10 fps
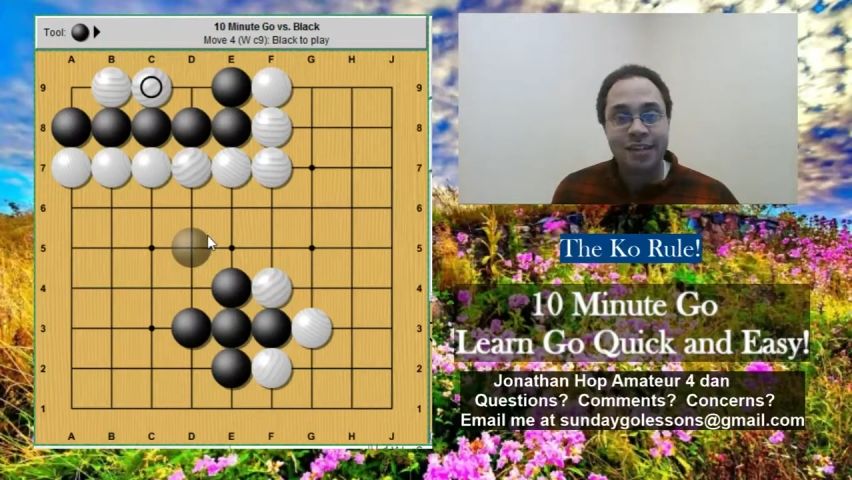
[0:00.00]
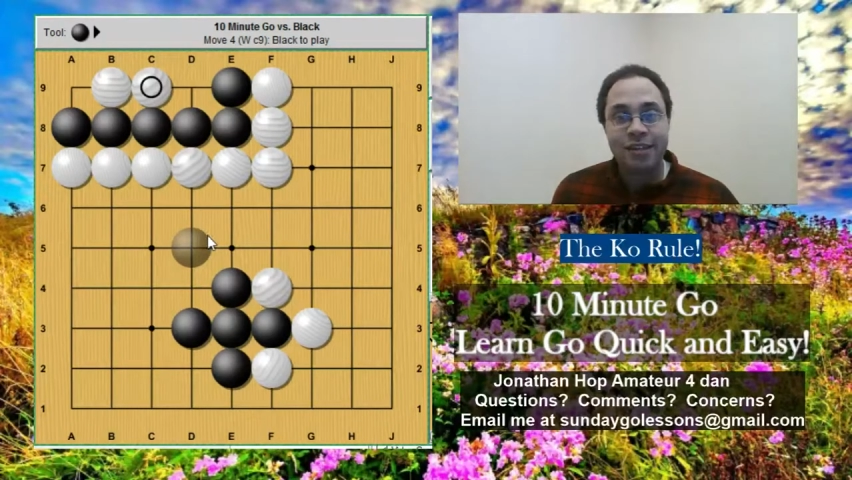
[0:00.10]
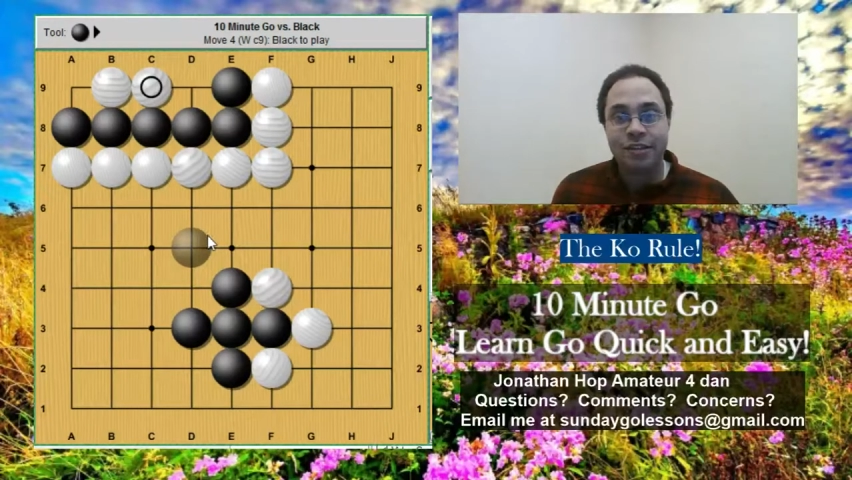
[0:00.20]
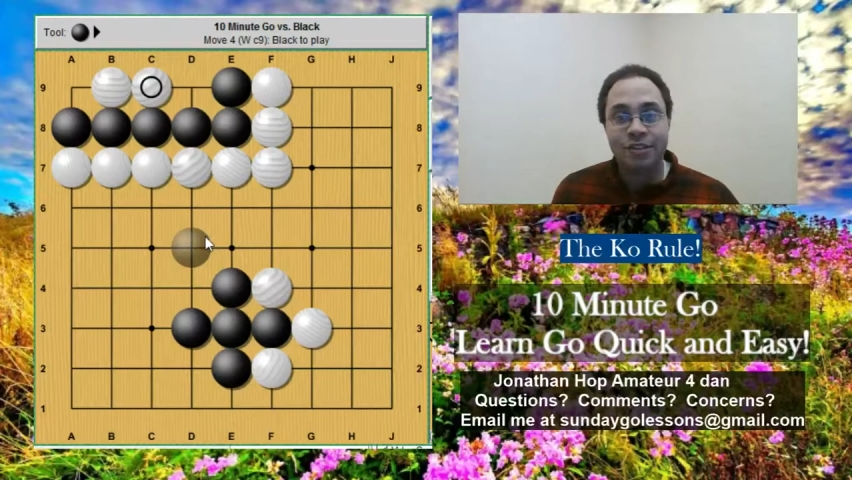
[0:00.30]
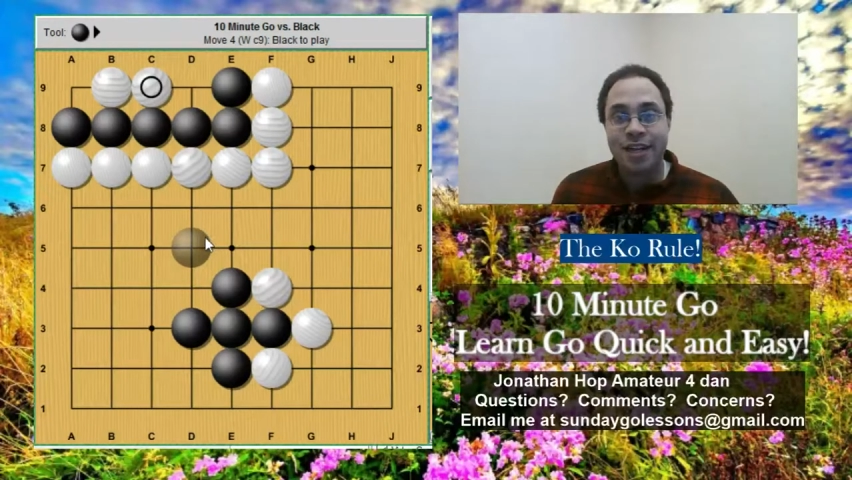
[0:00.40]

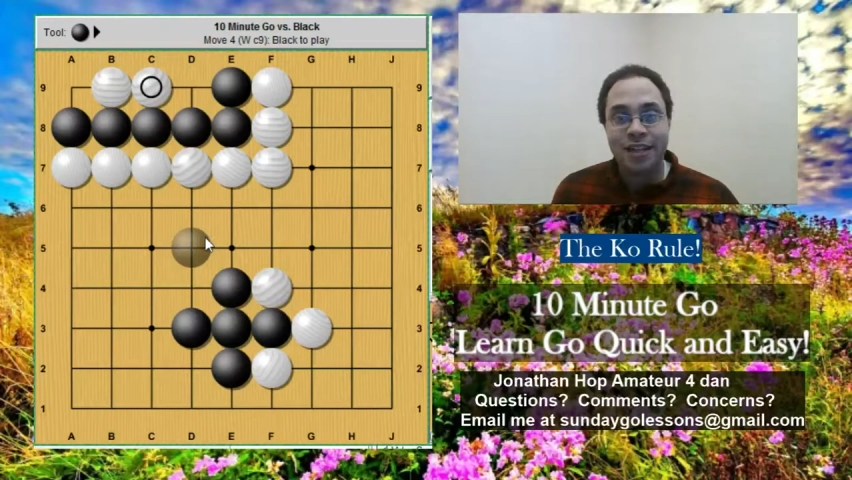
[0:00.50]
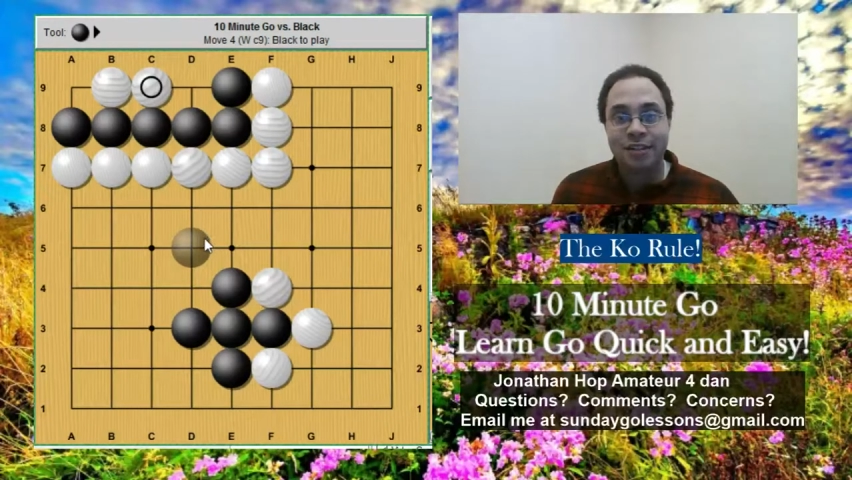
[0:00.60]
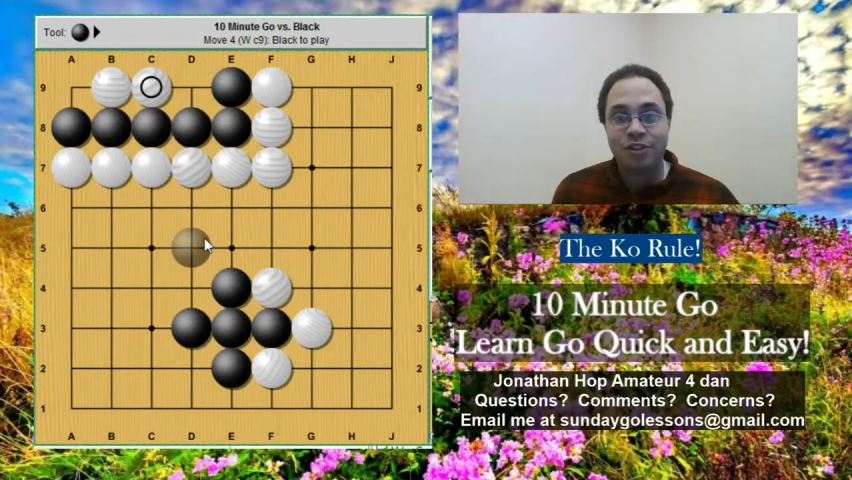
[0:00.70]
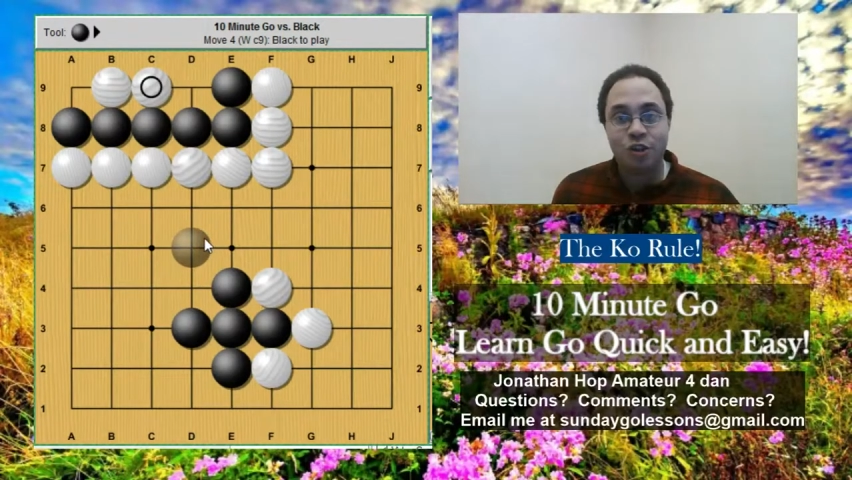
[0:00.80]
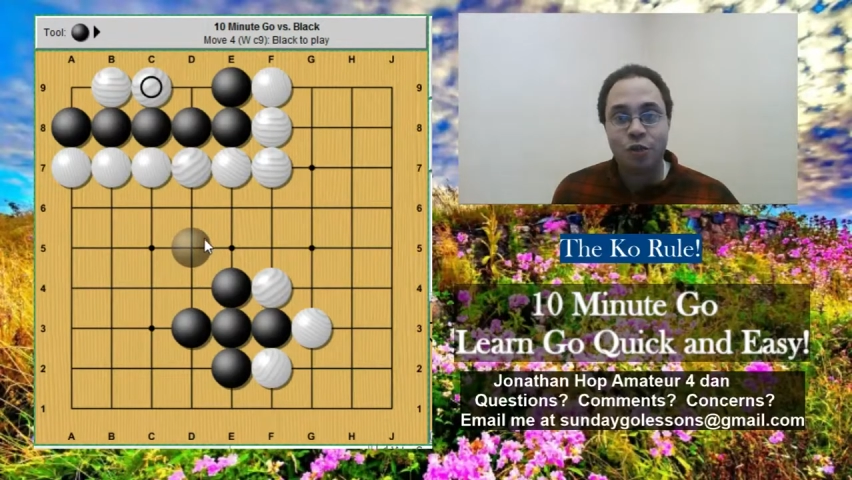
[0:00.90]
There's not.
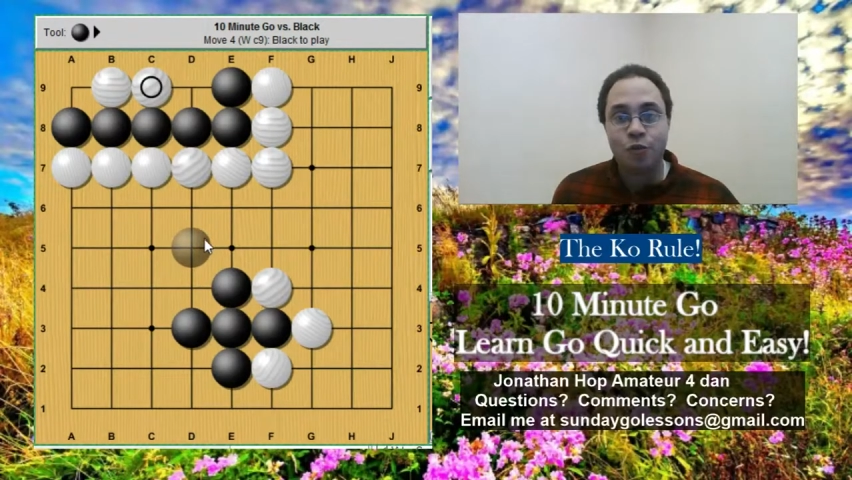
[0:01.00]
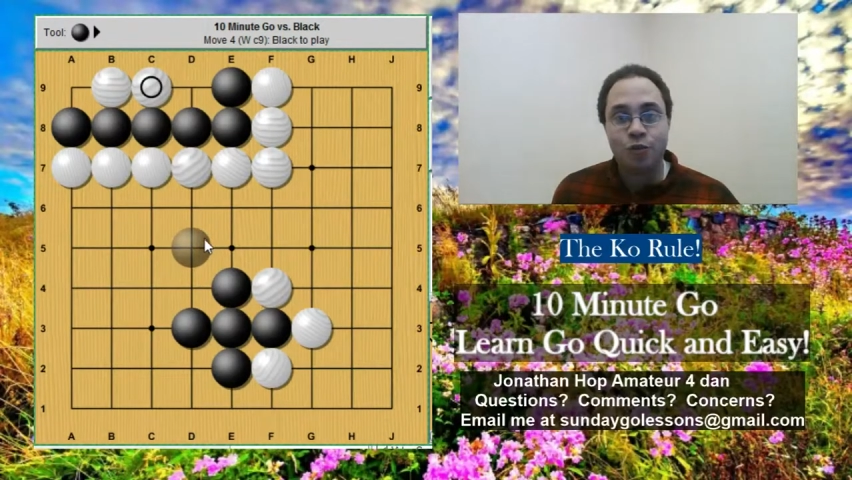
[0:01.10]
There's no